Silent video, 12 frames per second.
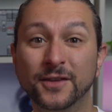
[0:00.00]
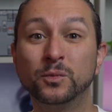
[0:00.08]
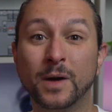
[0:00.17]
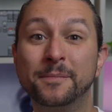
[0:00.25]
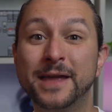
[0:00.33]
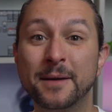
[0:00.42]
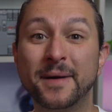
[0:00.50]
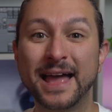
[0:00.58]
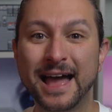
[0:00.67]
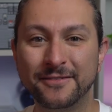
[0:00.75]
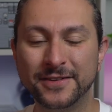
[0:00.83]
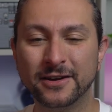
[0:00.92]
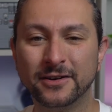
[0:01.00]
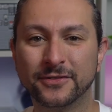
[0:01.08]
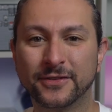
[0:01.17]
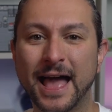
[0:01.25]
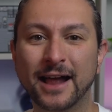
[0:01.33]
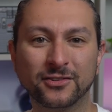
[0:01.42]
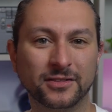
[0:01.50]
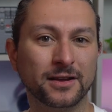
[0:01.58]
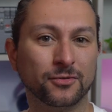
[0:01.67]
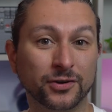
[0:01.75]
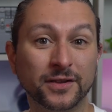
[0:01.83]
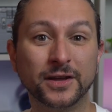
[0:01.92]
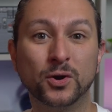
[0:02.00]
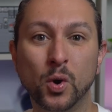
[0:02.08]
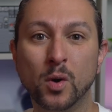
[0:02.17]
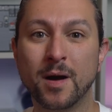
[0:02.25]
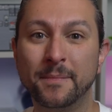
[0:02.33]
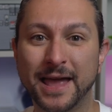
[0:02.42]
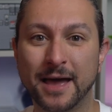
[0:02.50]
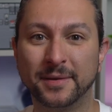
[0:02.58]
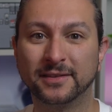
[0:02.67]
This webcam I have here is actually a really cool webcam.